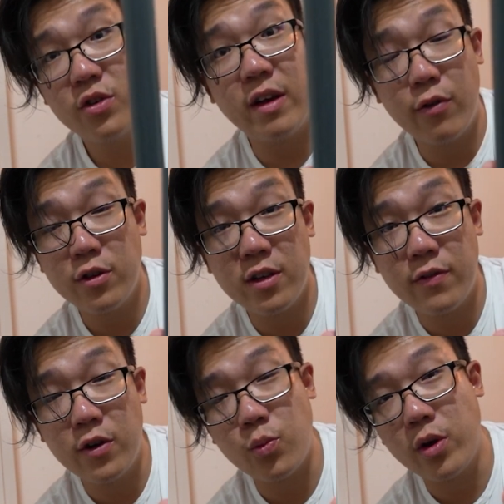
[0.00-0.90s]
So yeah, first things
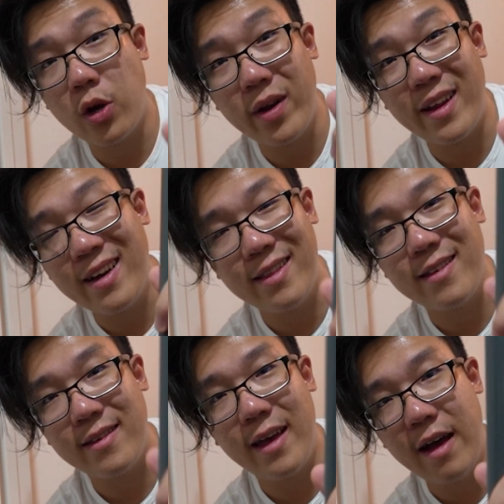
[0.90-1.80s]
first, we're gonna go ahead and cut
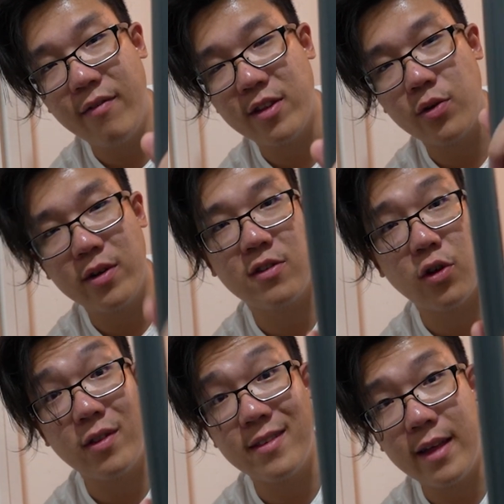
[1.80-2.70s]
this in half. Let's go ahead and
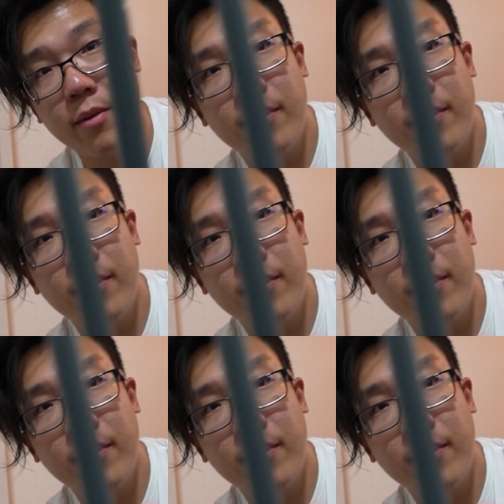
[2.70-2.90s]
start this now.